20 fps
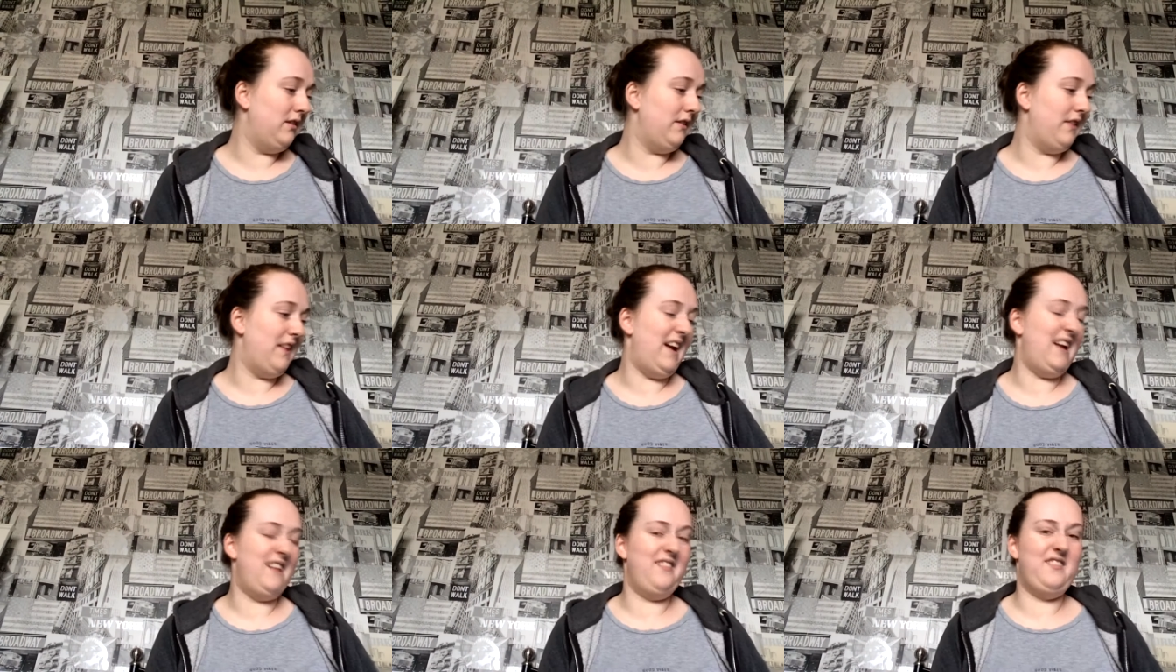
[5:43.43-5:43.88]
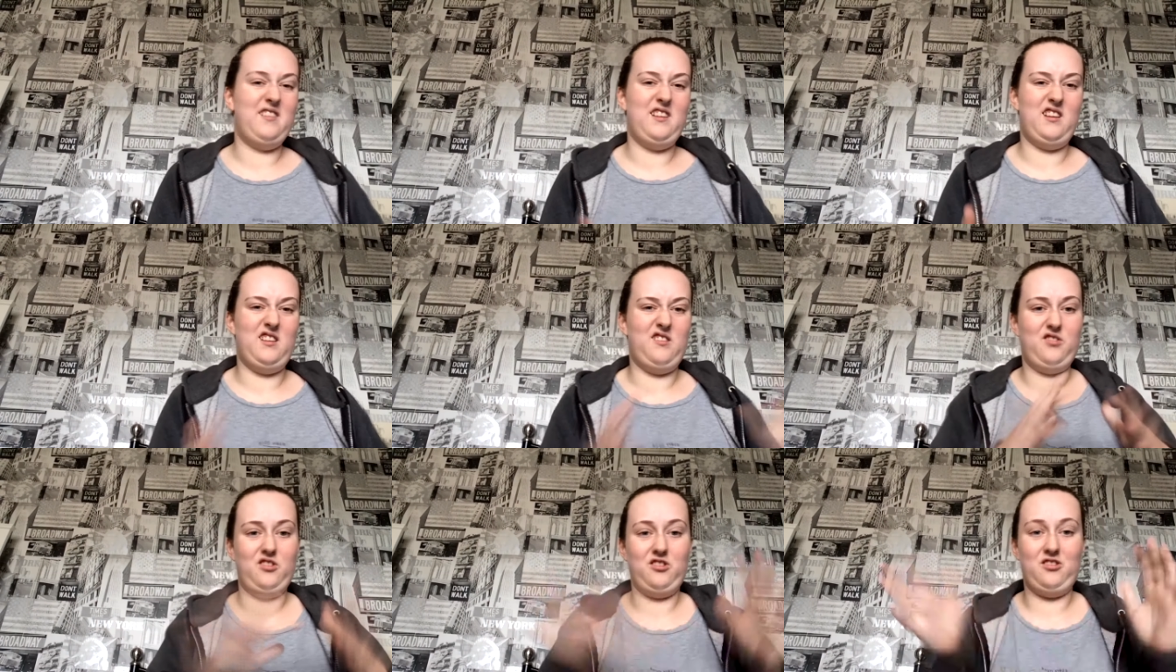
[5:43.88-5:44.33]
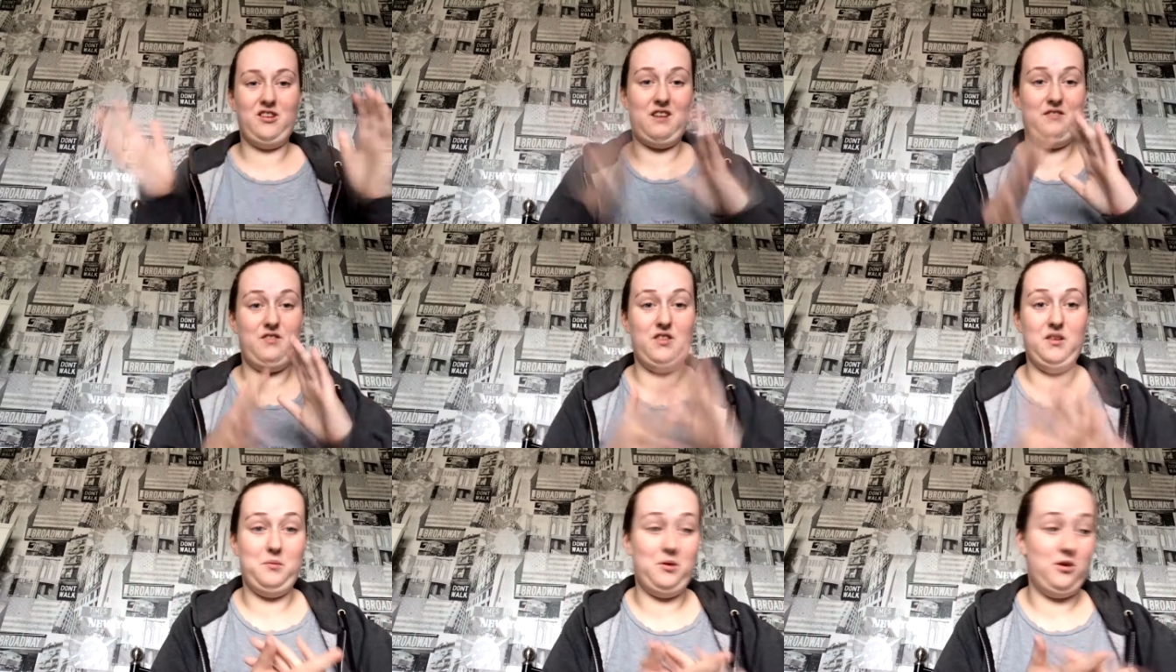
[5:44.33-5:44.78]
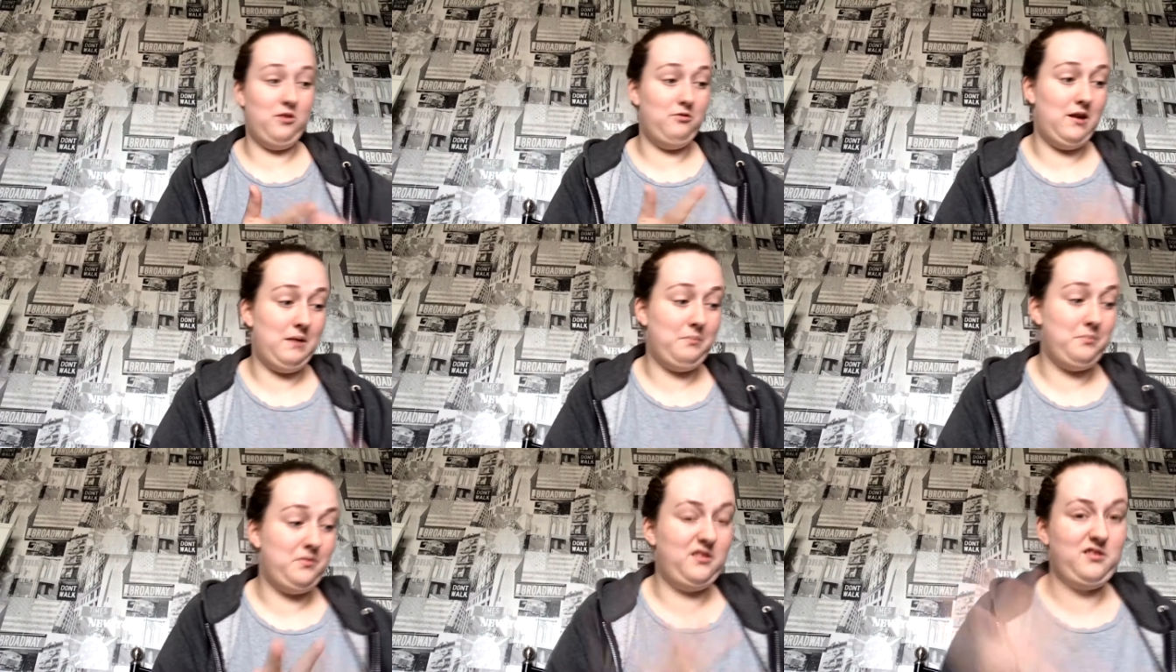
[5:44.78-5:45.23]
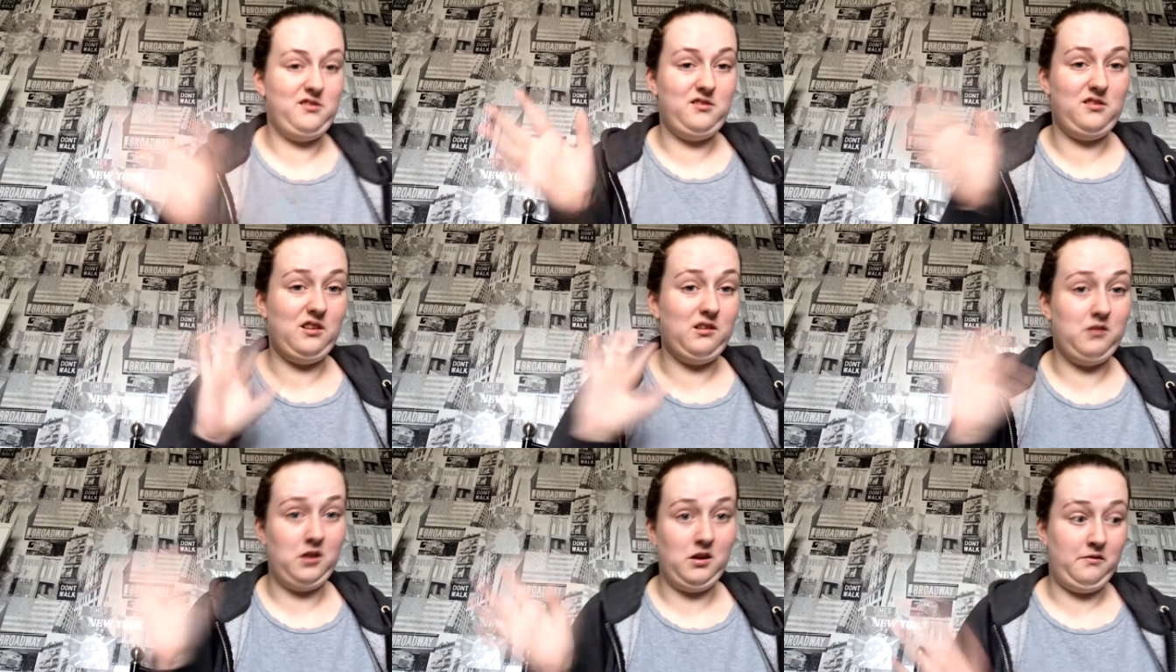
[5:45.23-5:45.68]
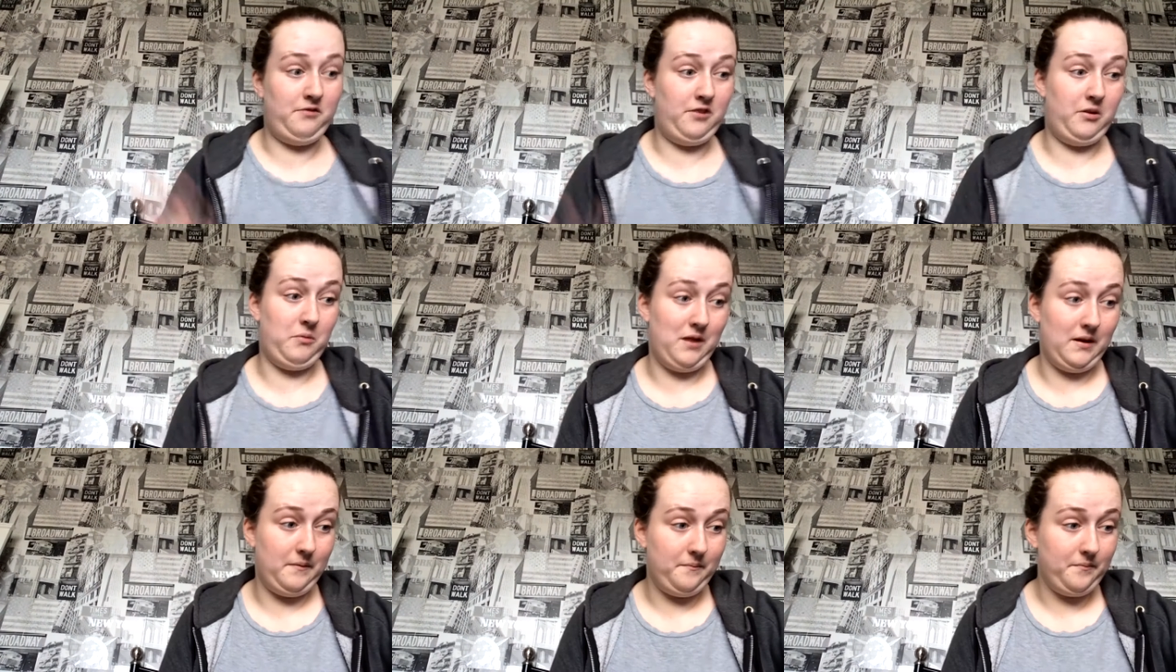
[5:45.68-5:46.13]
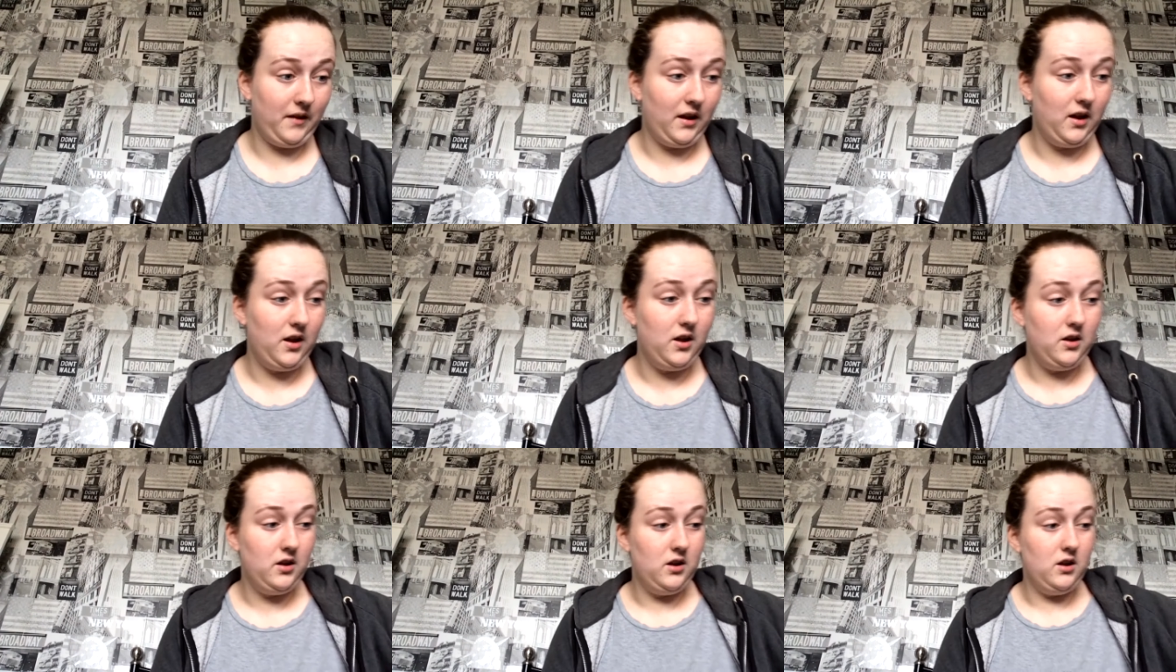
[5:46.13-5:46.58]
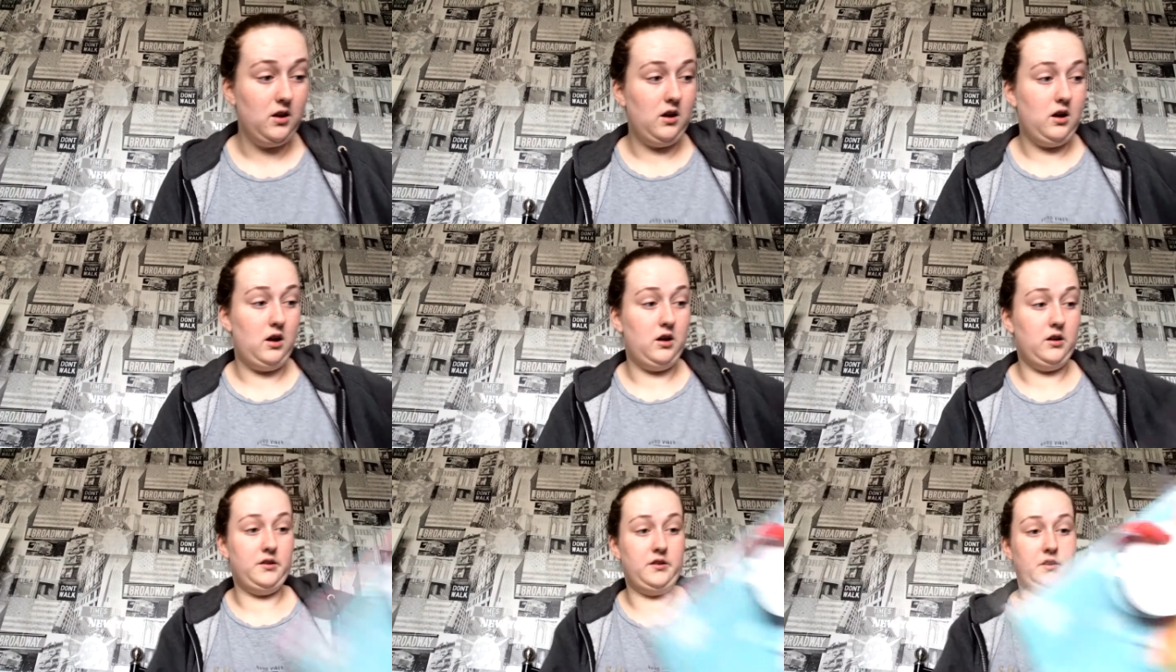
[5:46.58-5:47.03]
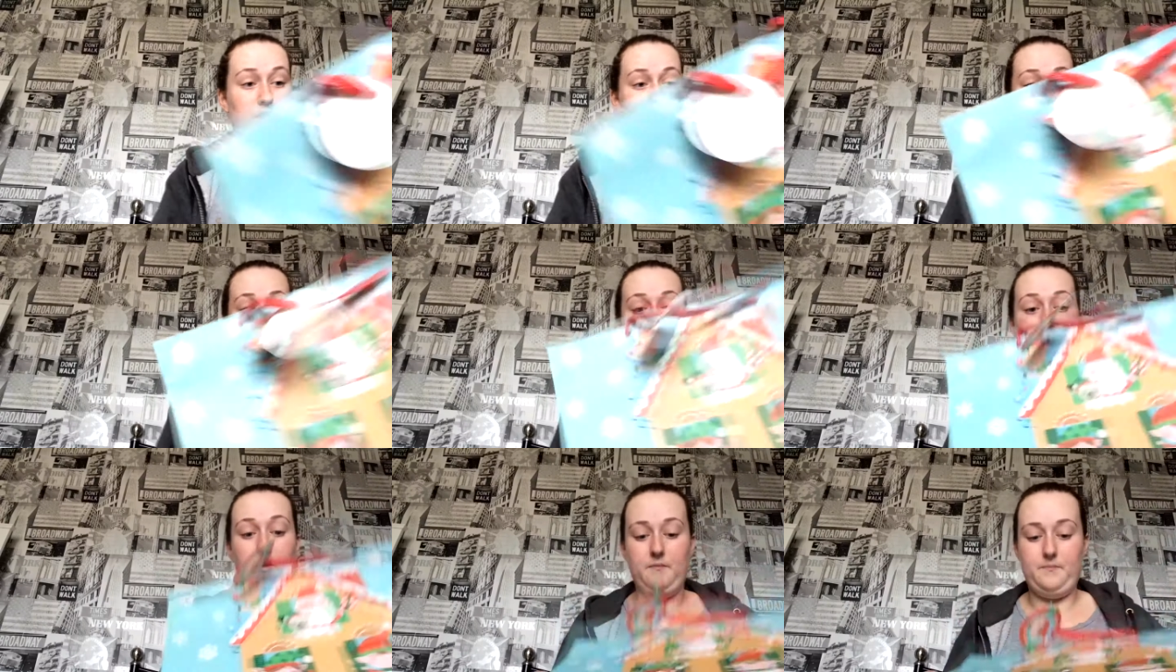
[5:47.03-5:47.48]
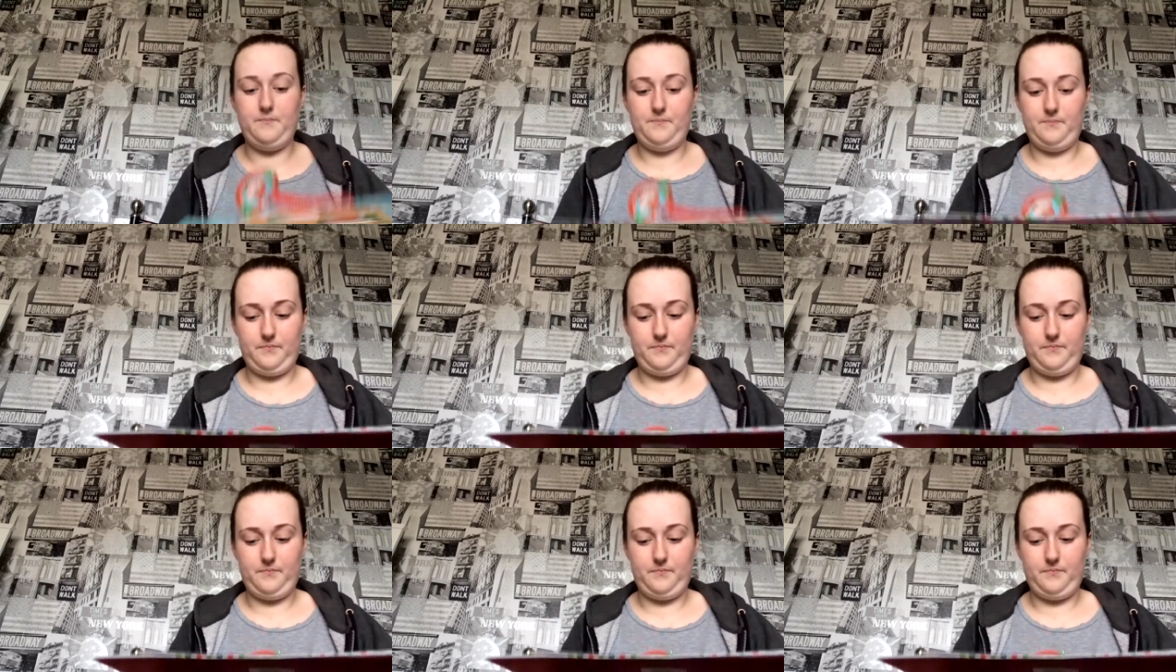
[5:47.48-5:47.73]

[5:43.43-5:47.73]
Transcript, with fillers: there instead of just having them all wrapped everywhere. I also got